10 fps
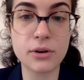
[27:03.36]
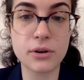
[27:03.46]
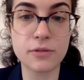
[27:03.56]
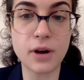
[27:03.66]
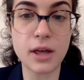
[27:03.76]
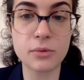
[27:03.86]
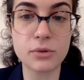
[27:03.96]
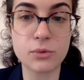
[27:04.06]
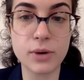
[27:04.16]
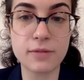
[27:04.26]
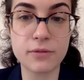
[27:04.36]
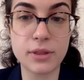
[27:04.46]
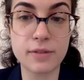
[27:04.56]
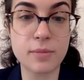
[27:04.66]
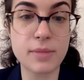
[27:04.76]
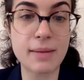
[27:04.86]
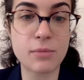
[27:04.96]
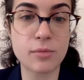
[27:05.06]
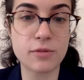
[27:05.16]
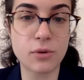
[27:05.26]
her father was grateful that from that
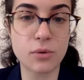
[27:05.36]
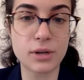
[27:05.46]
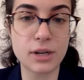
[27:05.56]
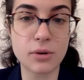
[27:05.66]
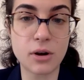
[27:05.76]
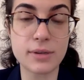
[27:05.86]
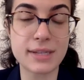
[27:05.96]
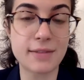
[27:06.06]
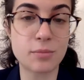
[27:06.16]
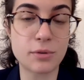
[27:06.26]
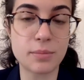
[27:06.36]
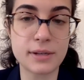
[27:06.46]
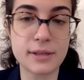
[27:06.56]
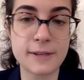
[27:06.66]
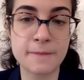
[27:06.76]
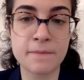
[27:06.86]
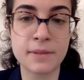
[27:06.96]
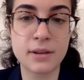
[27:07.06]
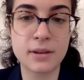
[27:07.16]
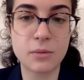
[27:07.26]
moment forward, he would always have a purpose.
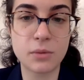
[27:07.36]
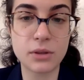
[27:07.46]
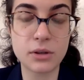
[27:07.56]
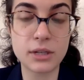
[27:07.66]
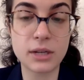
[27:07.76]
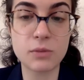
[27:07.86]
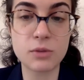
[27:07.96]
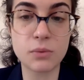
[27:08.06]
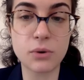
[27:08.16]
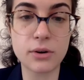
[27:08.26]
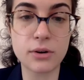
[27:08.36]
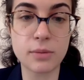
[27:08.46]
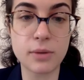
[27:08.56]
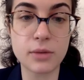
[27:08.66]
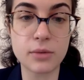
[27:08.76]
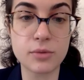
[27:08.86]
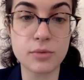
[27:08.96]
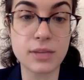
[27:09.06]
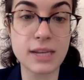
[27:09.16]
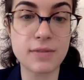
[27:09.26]
When the good kid was born, her mother was
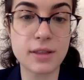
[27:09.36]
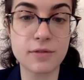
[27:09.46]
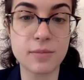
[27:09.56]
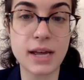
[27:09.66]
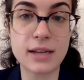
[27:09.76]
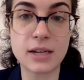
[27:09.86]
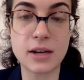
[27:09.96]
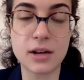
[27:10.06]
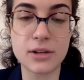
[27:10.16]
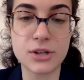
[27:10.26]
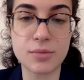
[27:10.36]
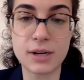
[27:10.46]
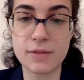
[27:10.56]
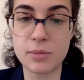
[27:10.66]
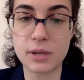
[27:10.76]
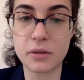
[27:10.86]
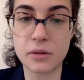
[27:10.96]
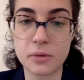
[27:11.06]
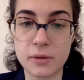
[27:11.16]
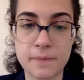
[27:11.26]
relieved that from that day on, she would never be
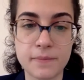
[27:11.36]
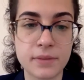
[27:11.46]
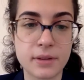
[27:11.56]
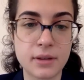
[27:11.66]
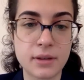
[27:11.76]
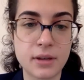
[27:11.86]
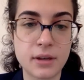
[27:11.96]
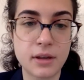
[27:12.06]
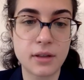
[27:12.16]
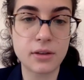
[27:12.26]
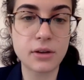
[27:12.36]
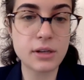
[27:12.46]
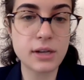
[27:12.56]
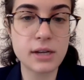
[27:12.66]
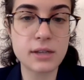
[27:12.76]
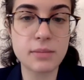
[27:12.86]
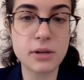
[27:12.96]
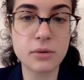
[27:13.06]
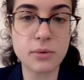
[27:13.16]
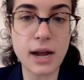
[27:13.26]
alone. The good kid is the
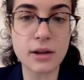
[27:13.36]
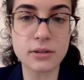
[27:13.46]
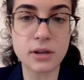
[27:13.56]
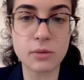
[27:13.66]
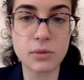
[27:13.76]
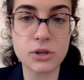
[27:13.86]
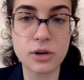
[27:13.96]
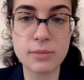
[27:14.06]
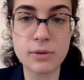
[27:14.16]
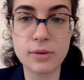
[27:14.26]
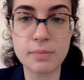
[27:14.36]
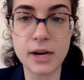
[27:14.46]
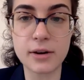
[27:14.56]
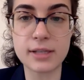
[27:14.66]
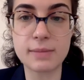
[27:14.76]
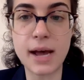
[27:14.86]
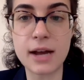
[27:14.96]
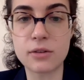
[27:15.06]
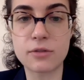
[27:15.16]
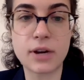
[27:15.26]
middle ground on which her immigrant parents
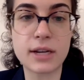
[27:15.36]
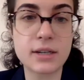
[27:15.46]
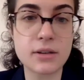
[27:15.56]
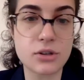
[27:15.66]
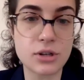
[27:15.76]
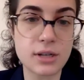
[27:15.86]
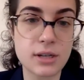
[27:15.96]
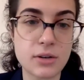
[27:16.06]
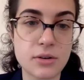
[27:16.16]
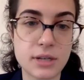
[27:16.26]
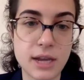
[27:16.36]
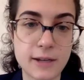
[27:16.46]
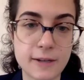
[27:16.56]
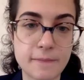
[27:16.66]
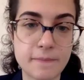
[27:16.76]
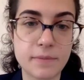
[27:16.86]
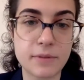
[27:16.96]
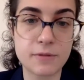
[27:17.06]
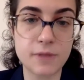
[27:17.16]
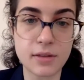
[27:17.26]
battled for ideals she doesn't understand:
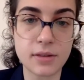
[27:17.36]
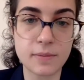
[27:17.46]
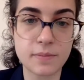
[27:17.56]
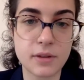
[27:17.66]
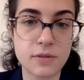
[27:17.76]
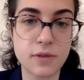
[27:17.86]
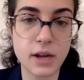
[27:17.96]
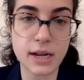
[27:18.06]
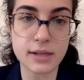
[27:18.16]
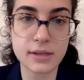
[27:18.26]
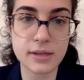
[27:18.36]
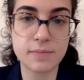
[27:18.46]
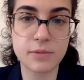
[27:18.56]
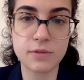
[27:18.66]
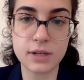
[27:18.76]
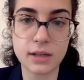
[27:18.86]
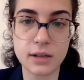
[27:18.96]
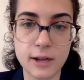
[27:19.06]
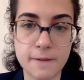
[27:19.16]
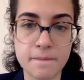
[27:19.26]
faith, finance,
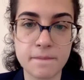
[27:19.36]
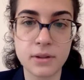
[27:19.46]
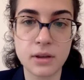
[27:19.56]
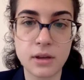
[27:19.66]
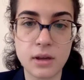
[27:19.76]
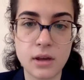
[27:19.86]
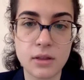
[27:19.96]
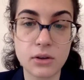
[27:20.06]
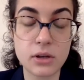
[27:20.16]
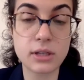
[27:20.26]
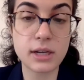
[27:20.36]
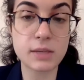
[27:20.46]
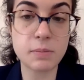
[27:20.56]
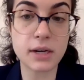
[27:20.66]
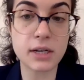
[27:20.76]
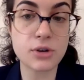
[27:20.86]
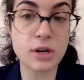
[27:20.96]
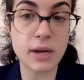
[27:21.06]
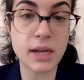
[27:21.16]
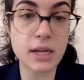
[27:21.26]
fidelity. The good kid is potty
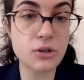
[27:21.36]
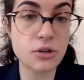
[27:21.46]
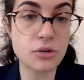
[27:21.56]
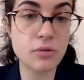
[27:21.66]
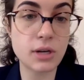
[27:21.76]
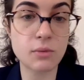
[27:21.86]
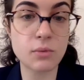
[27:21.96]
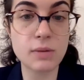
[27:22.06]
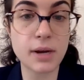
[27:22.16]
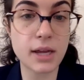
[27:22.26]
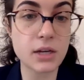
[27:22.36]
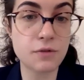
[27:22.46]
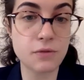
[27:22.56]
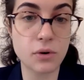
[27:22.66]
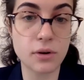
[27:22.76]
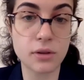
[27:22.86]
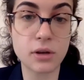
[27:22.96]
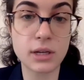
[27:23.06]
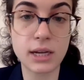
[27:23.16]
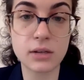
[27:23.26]
trained by age 2, can read by age 4. The
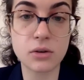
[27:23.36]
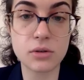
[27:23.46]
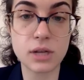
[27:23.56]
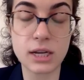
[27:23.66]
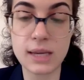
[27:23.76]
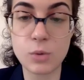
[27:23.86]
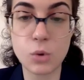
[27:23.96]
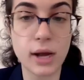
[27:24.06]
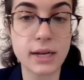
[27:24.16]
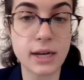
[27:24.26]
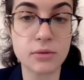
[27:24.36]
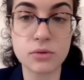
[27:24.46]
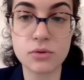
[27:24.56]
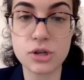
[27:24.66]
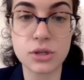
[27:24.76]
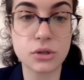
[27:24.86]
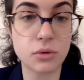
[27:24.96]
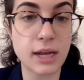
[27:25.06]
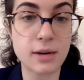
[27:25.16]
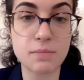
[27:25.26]
good kid knows how to keep quiet, how to do what she's
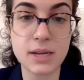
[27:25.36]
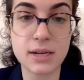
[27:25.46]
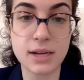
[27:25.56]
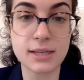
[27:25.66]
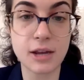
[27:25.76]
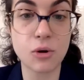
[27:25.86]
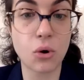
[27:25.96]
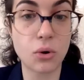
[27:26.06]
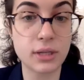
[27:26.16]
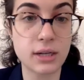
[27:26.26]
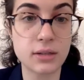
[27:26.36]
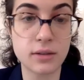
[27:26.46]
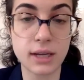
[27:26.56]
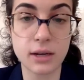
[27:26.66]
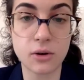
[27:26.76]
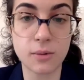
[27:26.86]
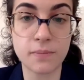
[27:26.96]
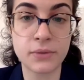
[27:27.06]
told, how to be nice, how to hold it until they get home.